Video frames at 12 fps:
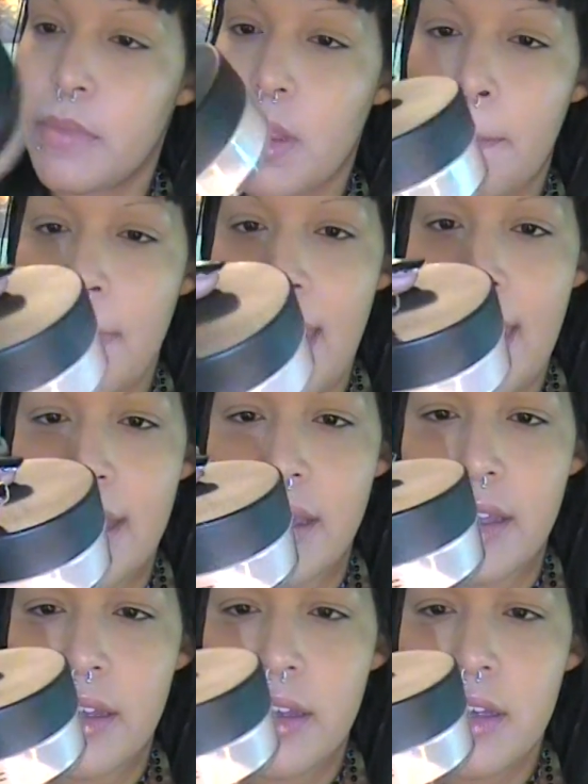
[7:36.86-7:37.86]
MAC
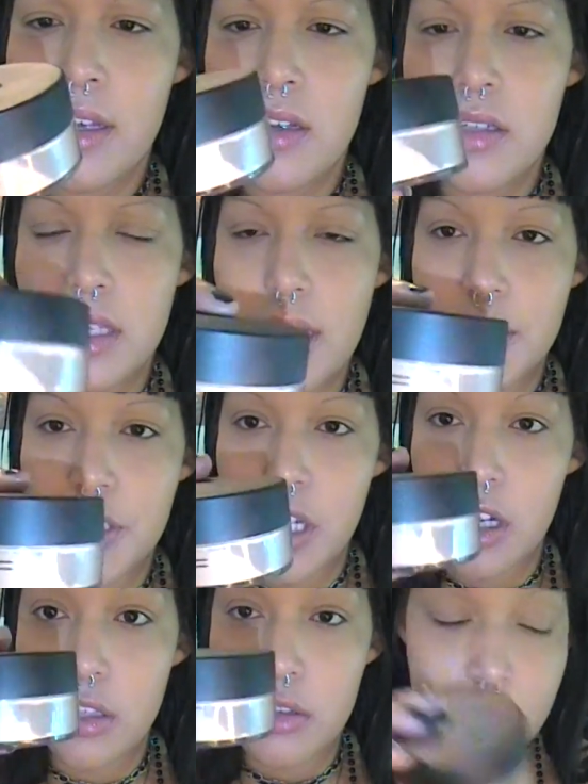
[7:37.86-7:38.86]
Select
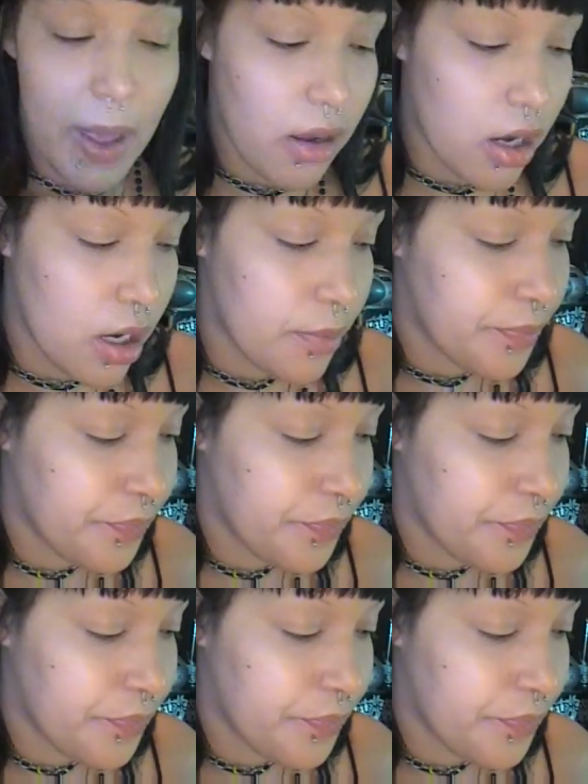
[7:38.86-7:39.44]
Sheer Loose Powder